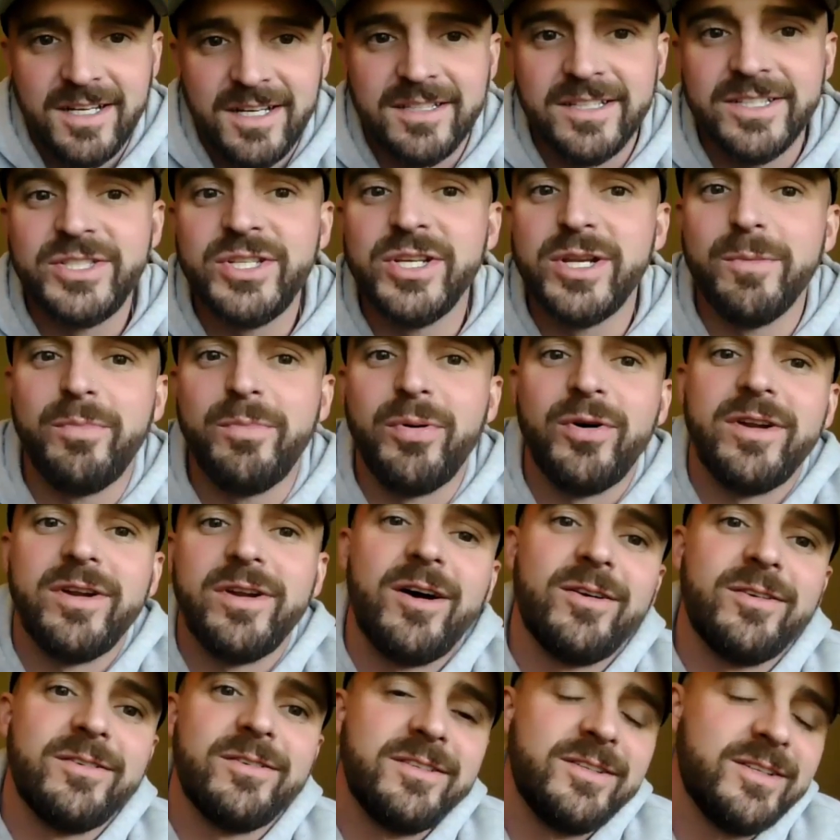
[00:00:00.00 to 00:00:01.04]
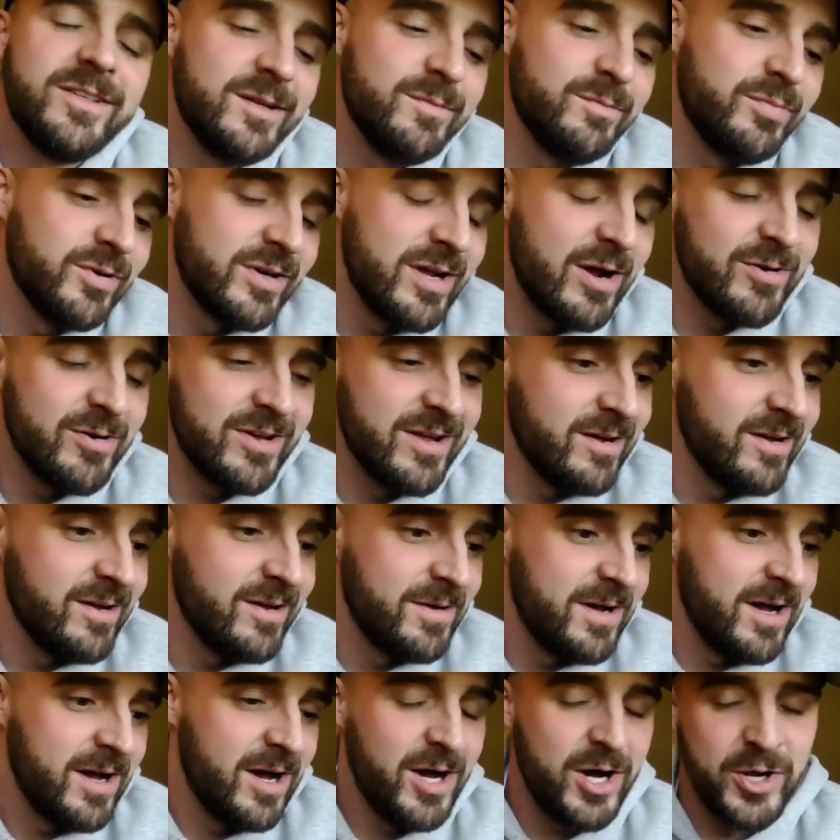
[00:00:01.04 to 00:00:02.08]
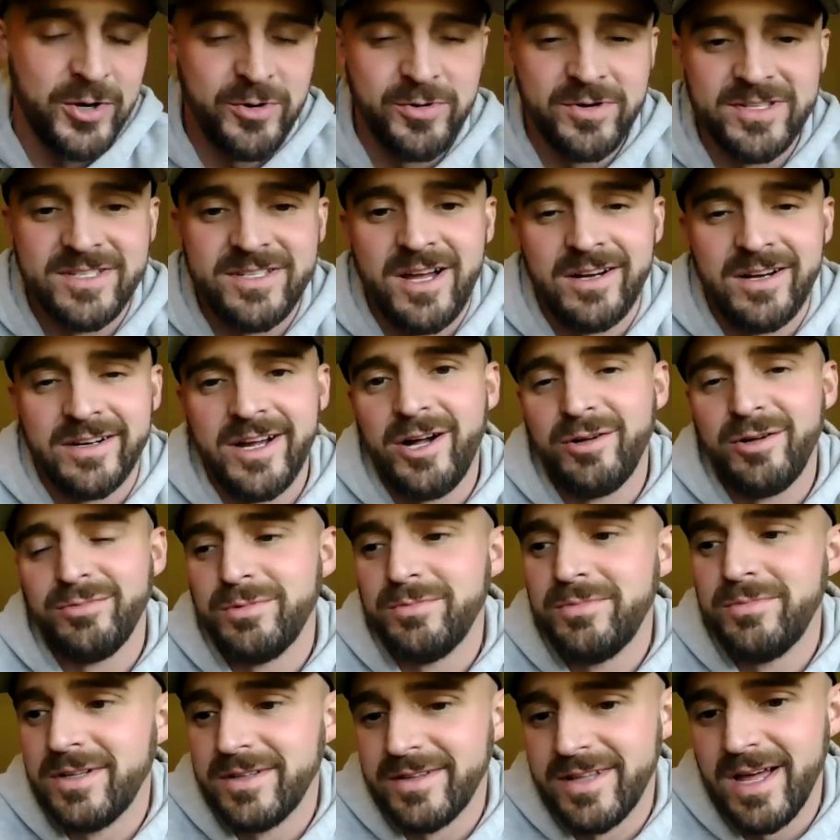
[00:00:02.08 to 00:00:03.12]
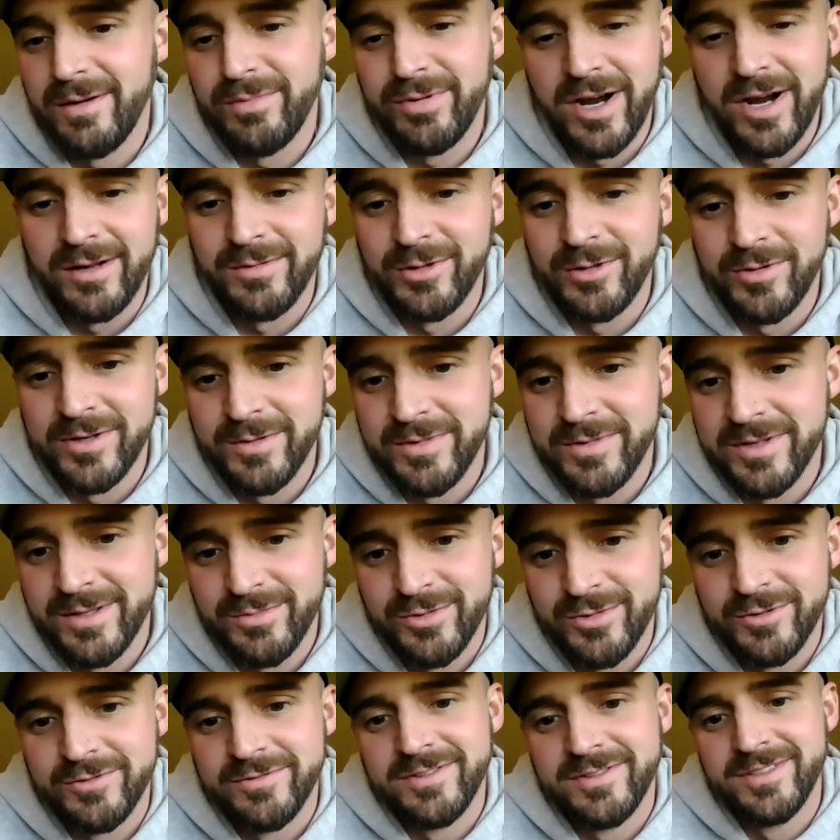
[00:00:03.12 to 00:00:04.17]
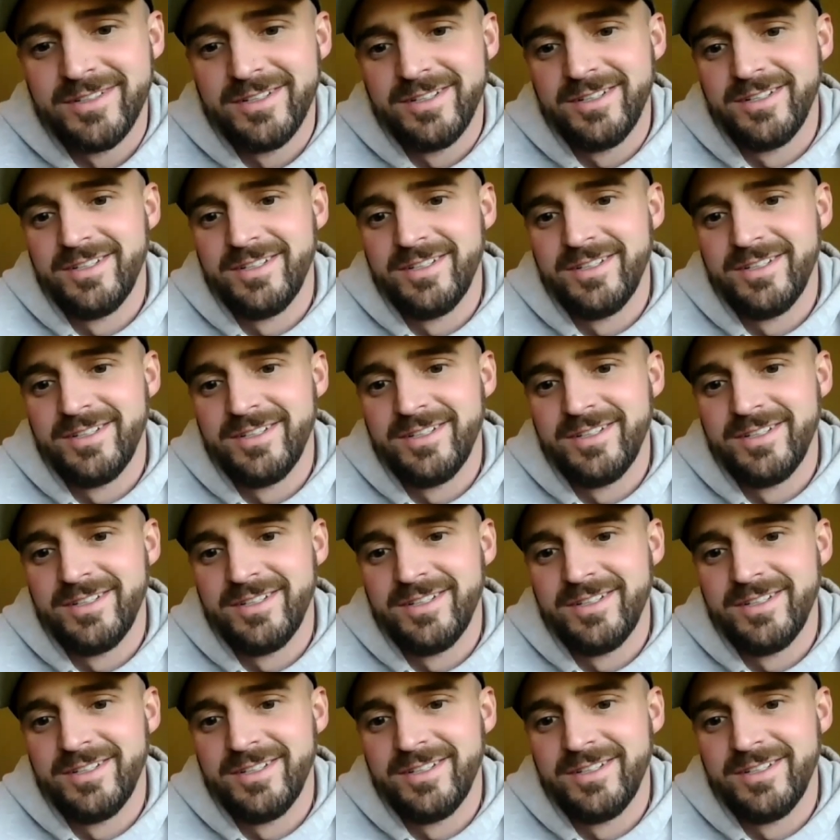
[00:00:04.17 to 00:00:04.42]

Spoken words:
At least you didn't put out a 100-song album. That probably wouldn't have been the move.